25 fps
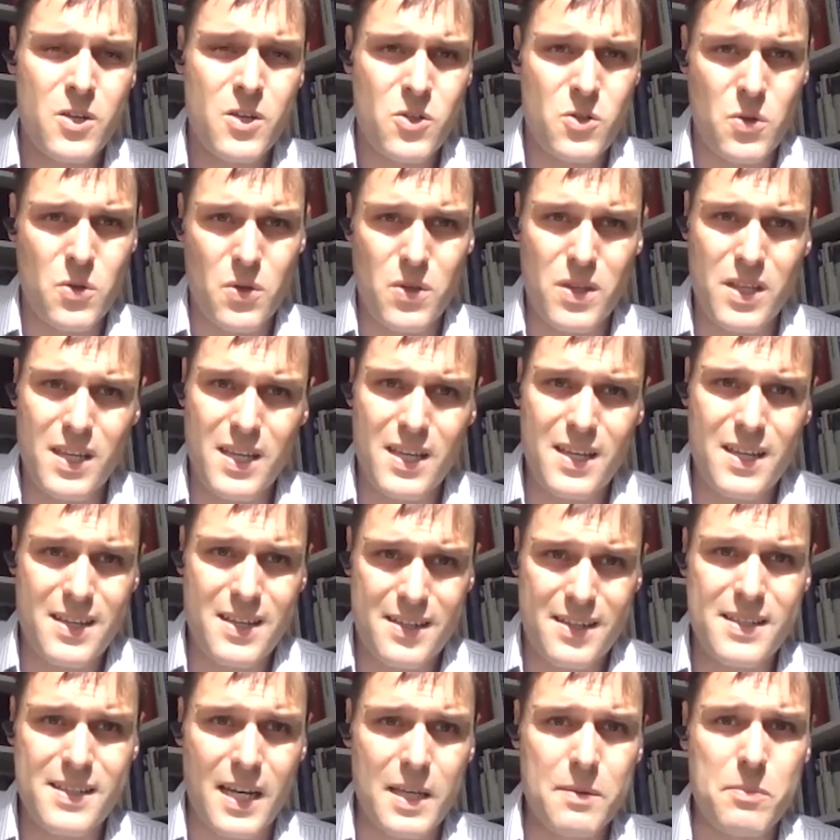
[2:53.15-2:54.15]
to the
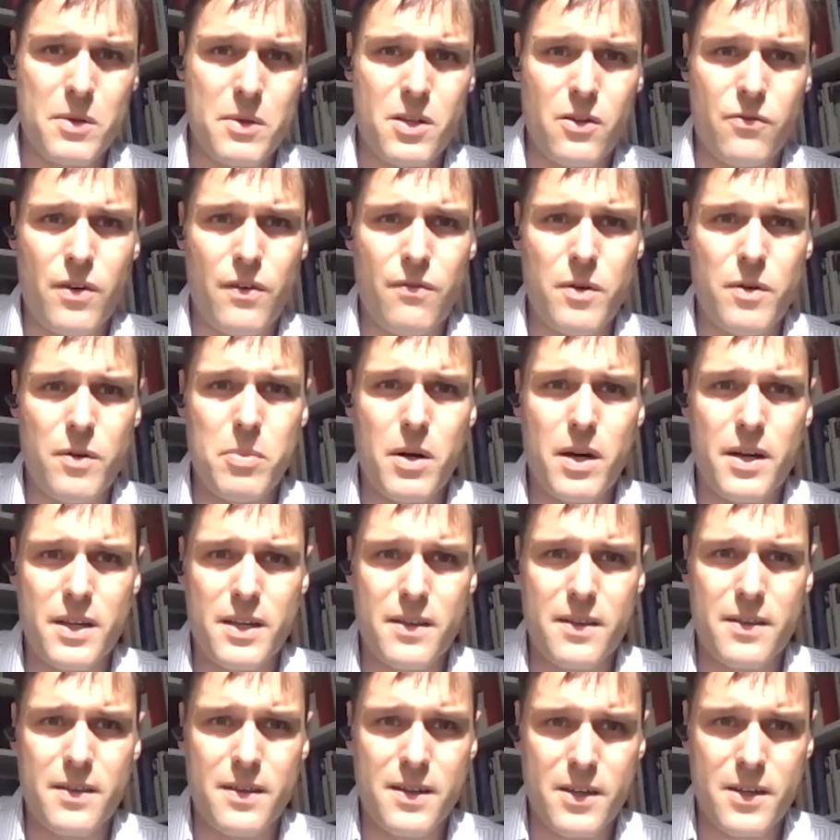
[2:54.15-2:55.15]
excitement of everybody
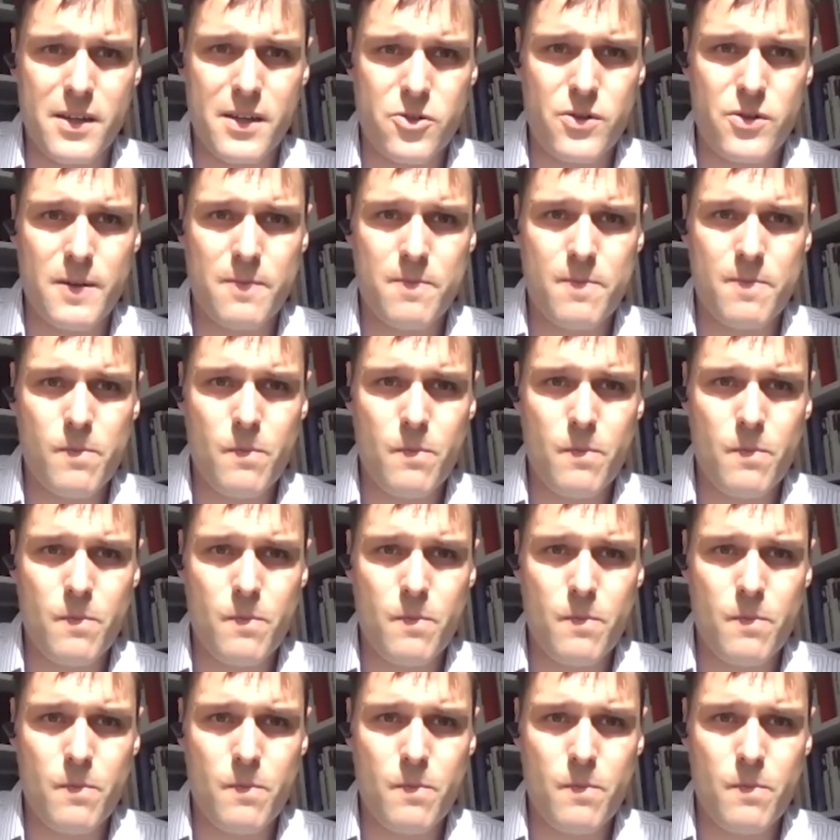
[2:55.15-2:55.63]
in the country.